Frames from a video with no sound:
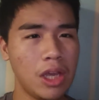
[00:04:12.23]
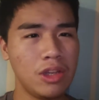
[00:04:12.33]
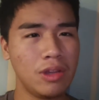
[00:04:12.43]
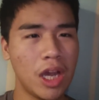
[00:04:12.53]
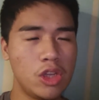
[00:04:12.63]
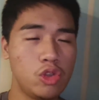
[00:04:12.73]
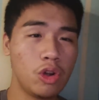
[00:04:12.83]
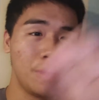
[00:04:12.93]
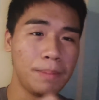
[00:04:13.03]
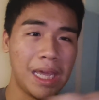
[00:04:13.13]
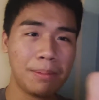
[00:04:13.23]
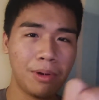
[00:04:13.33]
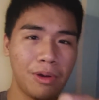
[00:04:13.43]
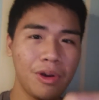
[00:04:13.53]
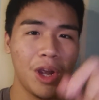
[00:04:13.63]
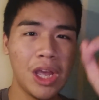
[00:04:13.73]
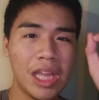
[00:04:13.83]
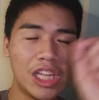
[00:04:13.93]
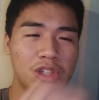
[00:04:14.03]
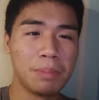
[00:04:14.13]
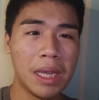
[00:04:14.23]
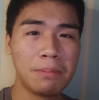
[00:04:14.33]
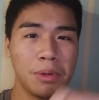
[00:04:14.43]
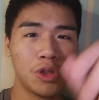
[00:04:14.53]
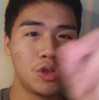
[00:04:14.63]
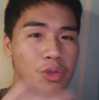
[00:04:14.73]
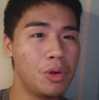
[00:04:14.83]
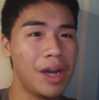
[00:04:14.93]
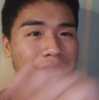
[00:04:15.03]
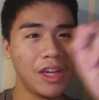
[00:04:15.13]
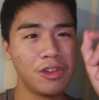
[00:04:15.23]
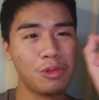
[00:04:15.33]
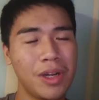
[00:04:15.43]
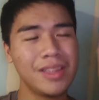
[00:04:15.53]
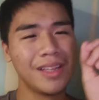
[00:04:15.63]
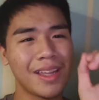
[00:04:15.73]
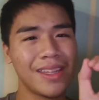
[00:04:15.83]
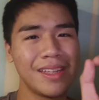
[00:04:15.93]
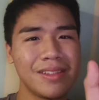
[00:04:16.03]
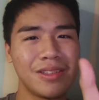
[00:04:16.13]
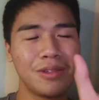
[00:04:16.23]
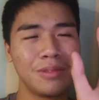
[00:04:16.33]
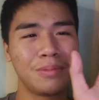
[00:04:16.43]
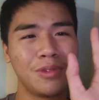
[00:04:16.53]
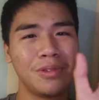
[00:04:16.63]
I draw paper, each paper draw another one like this to